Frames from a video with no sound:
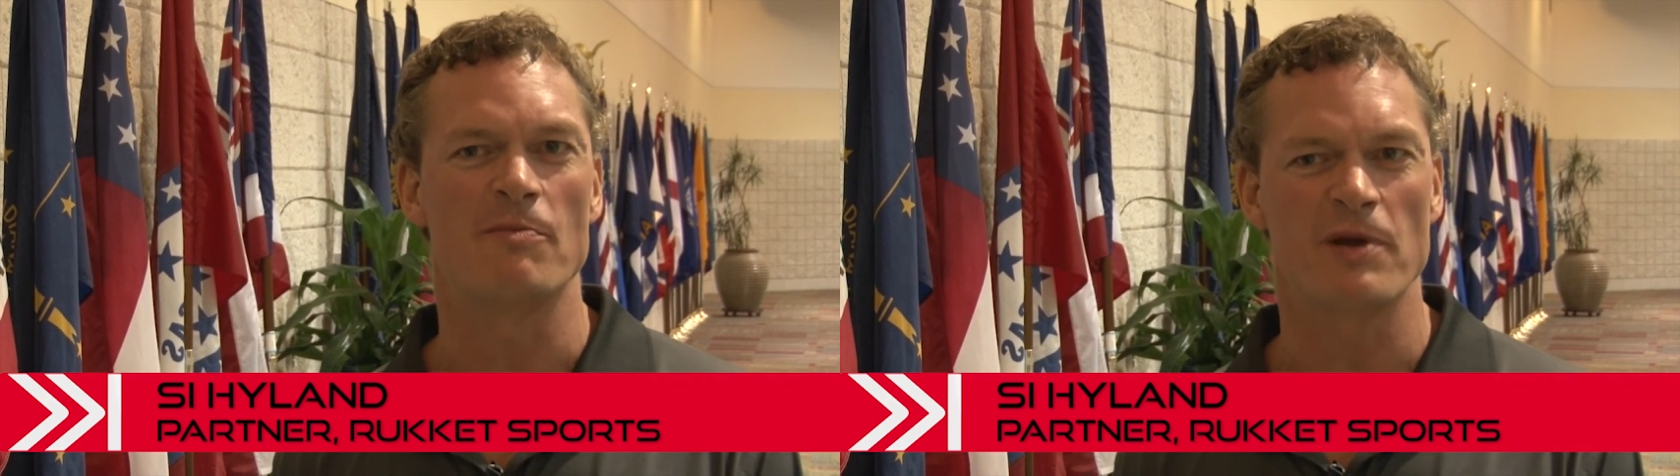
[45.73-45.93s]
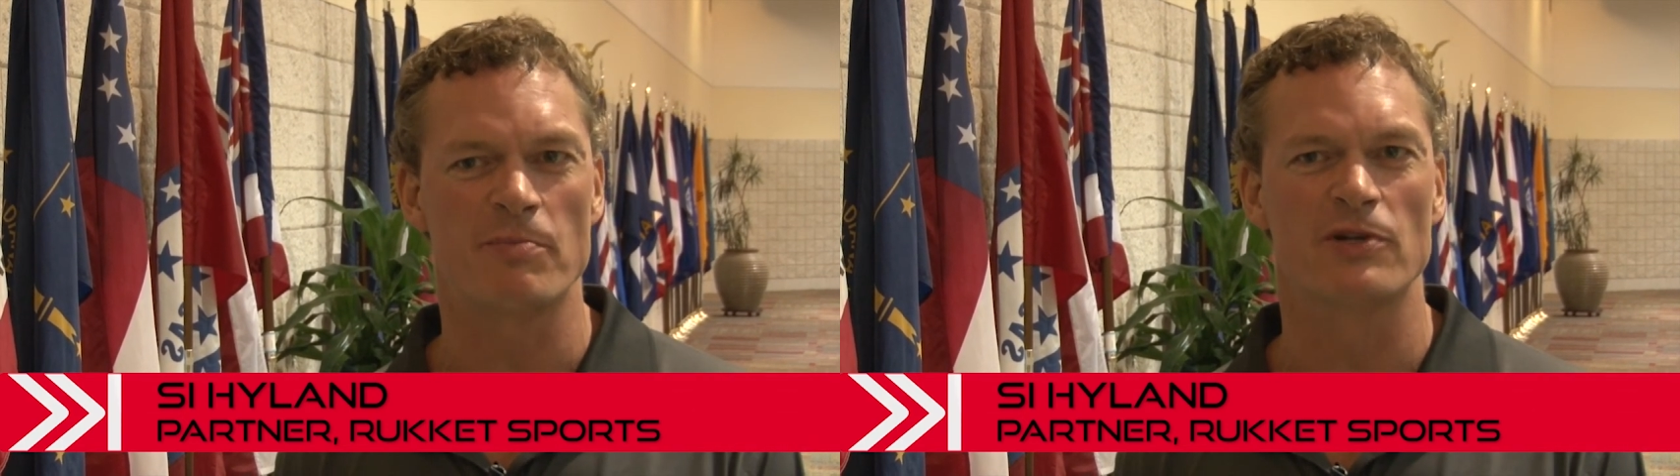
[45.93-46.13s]

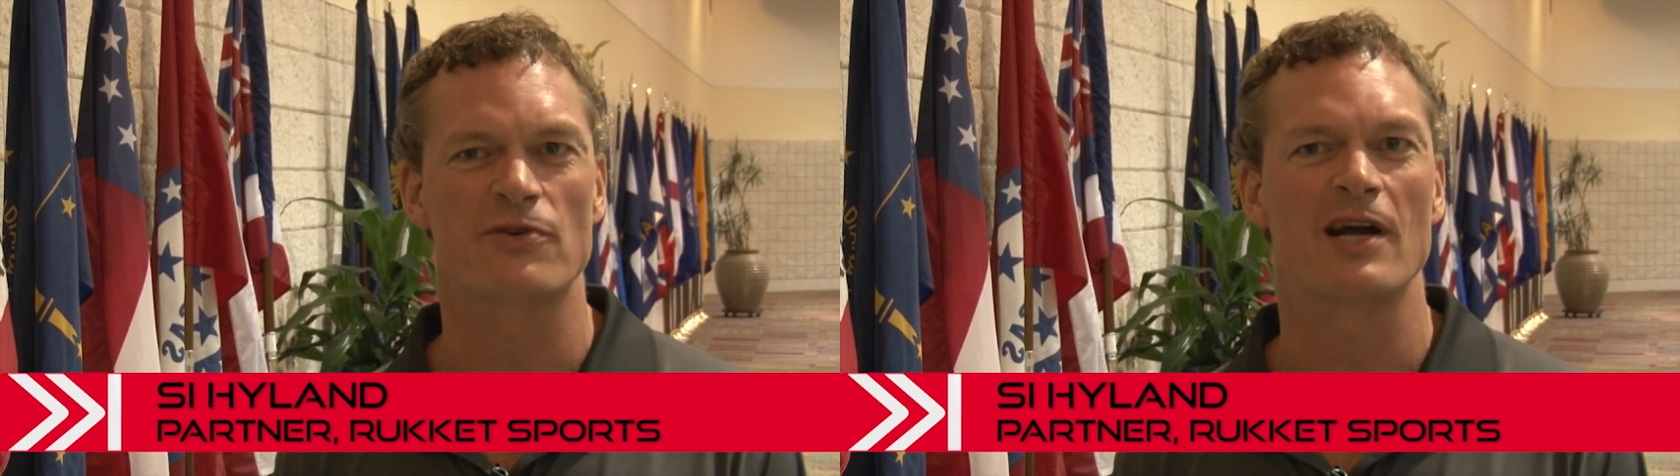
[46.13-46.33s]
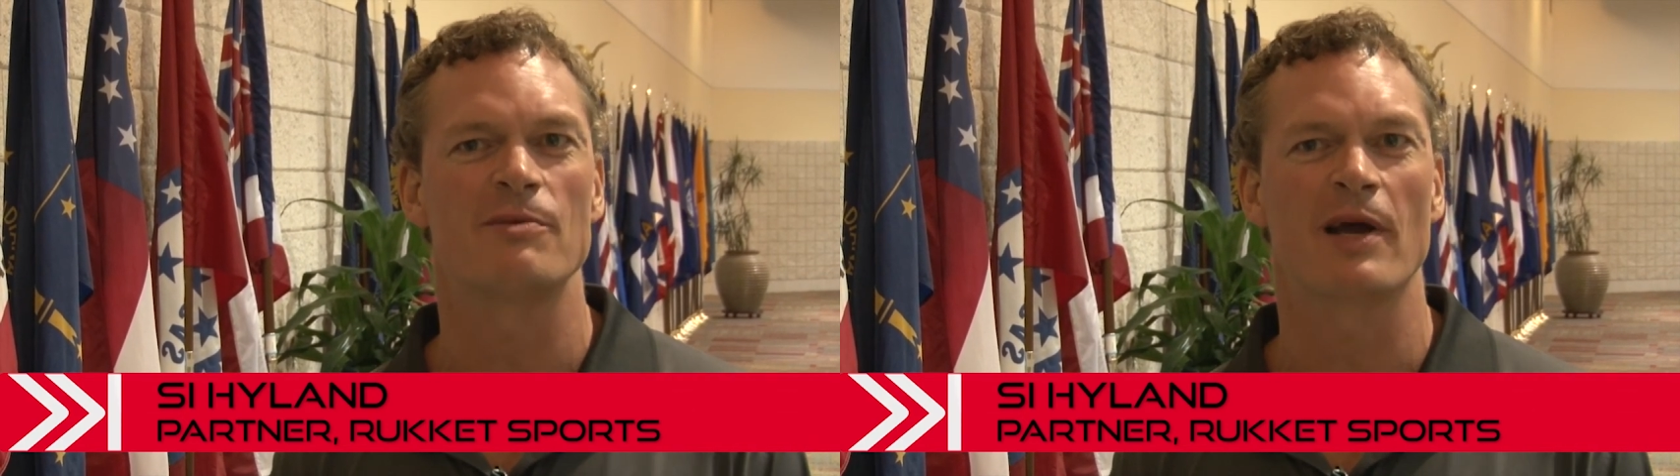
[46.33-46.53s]
and people
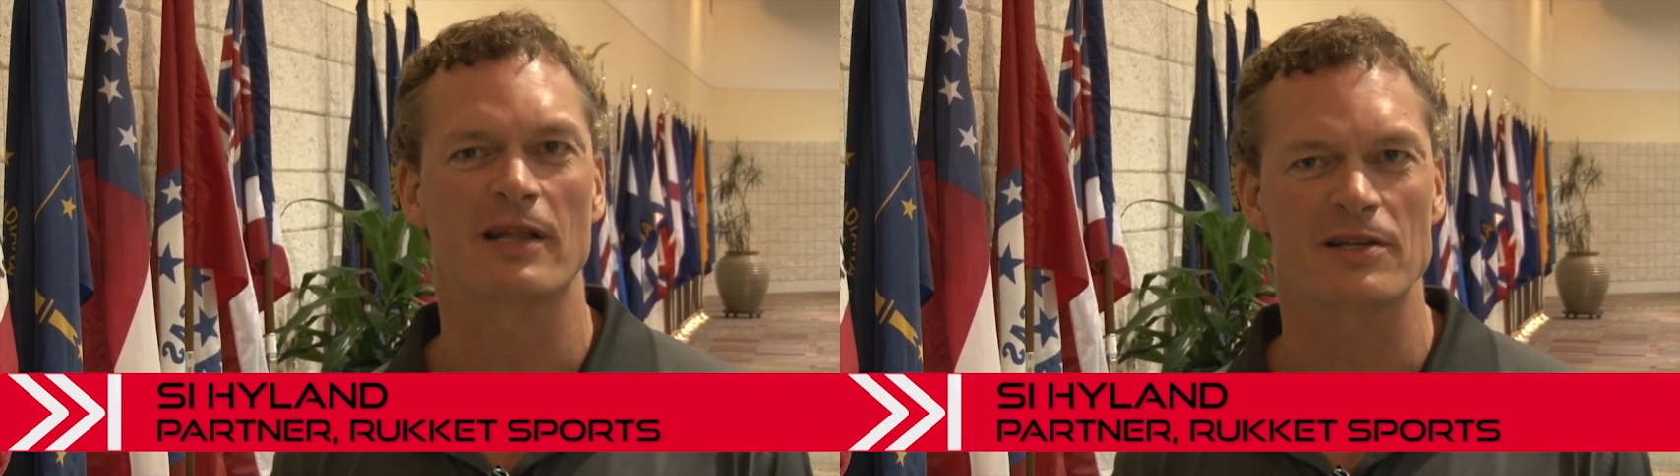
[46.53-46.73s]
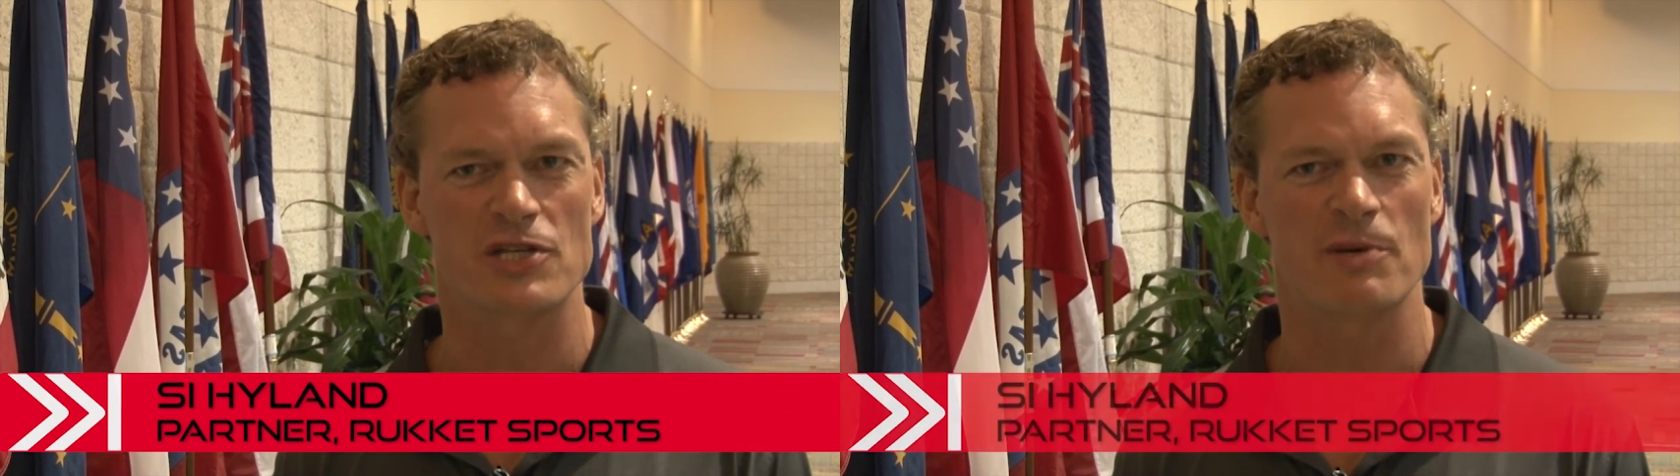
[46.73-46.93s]
tried to
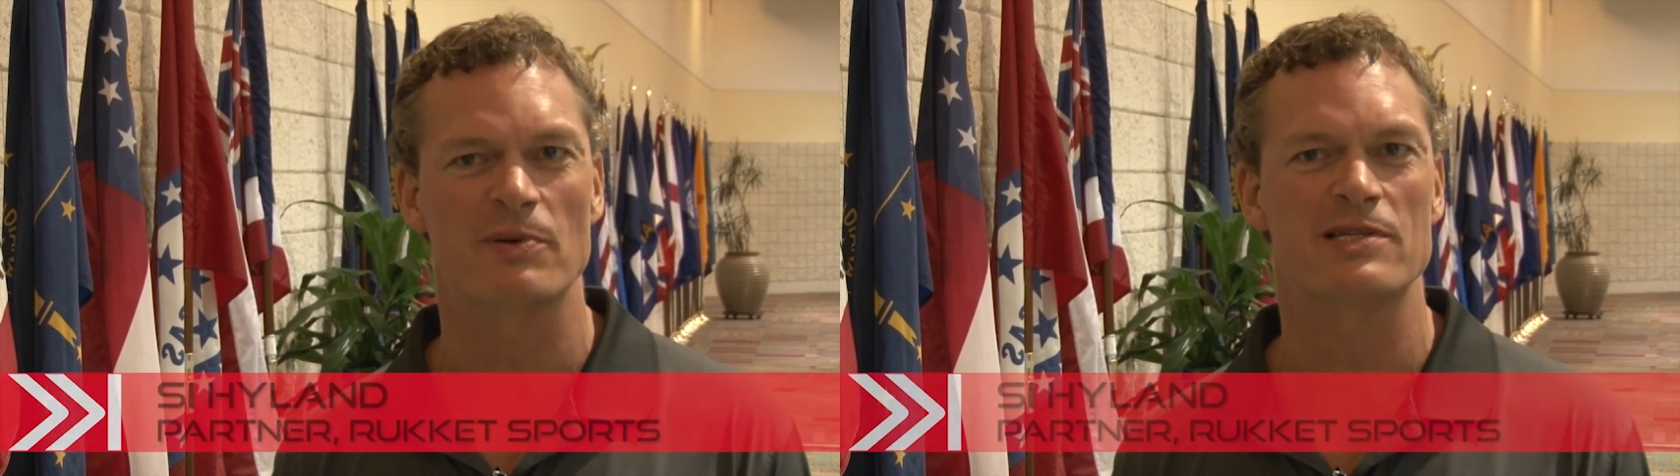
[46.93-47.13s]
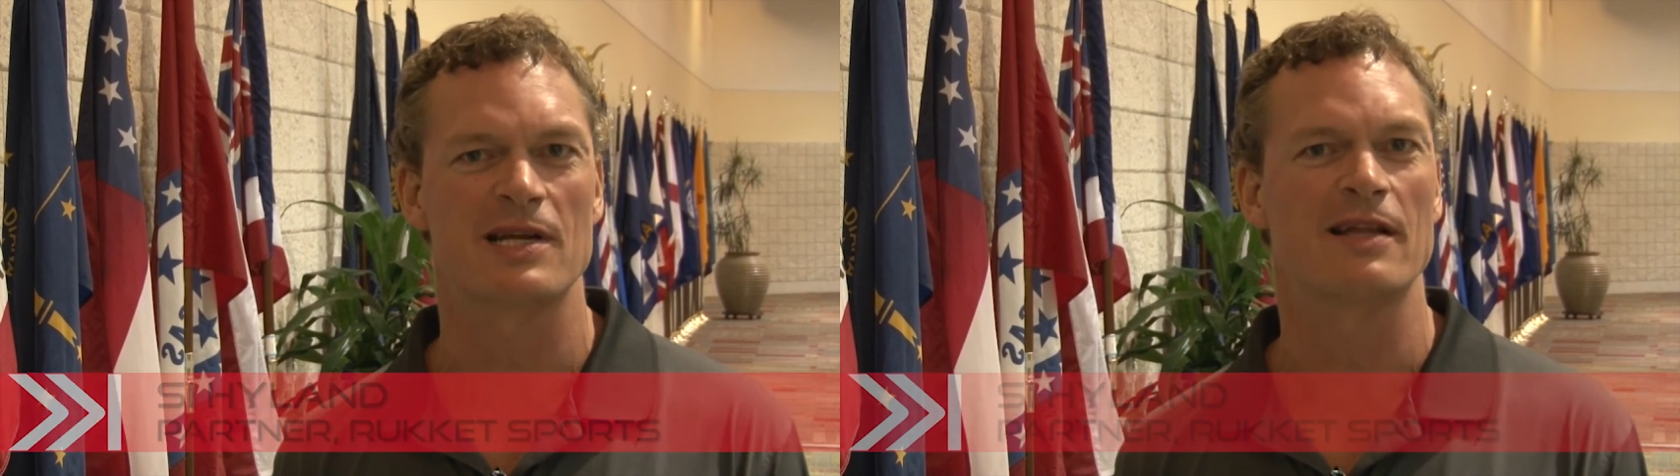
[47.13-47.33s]
make the
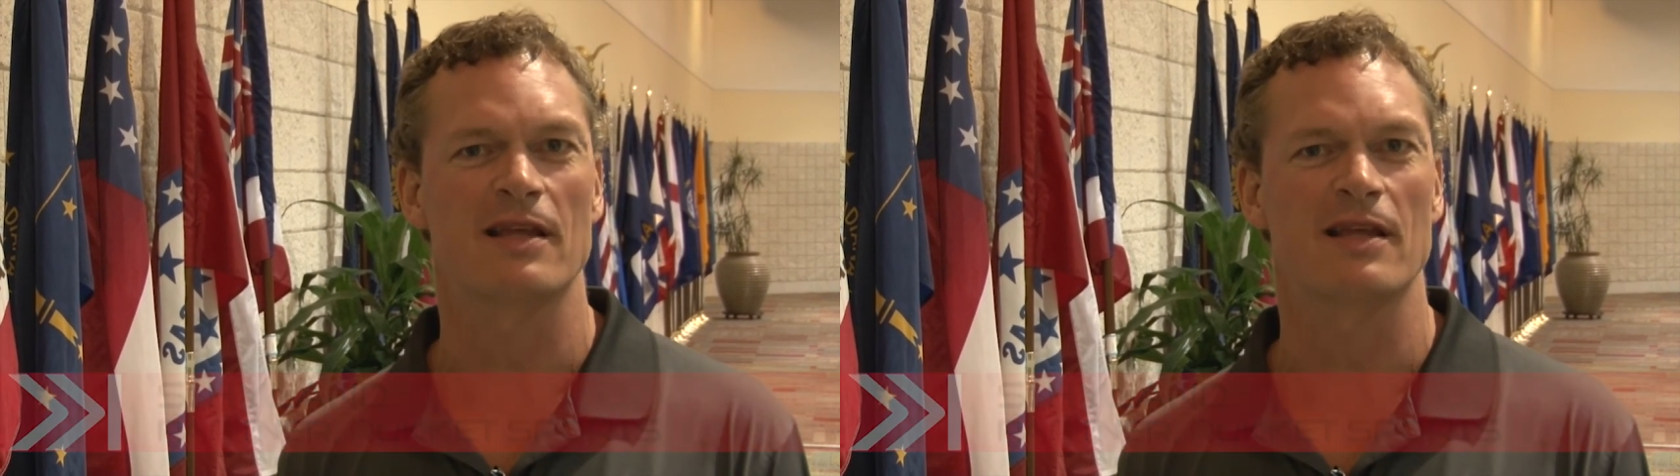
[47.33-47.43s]
cheapest net